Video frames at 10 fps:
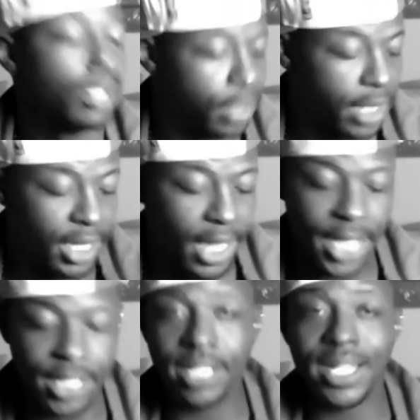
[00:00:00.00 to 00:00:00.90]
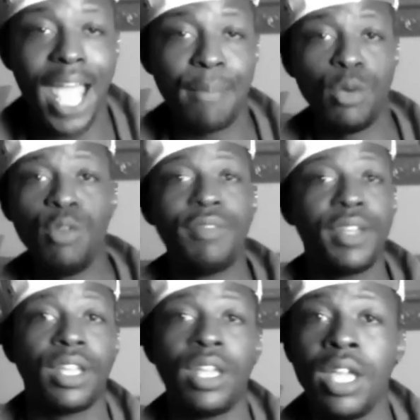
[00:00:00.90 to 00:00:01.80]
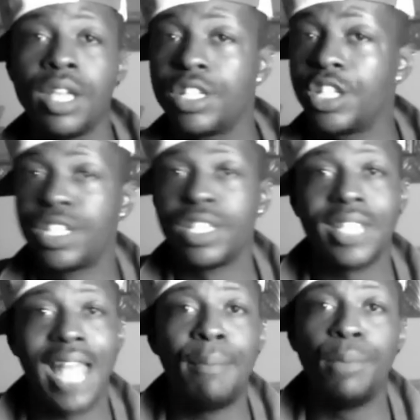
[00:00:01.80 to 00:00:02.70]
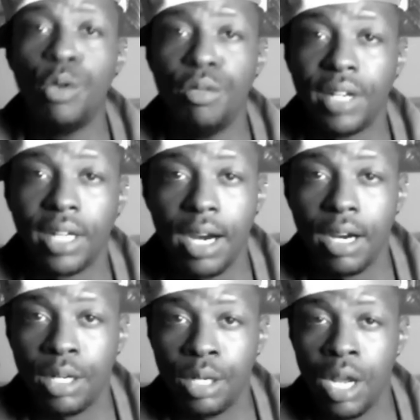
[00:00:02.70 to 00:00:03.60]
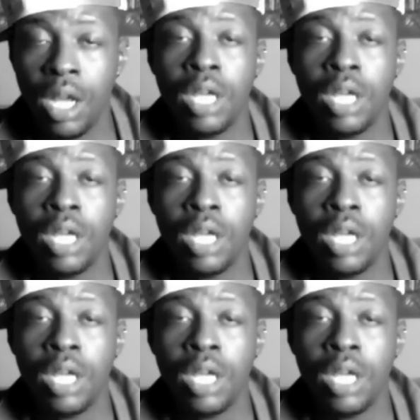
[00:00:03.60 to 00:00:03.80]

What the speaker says: Then Candace stopped moving. She just stopped moving, girl.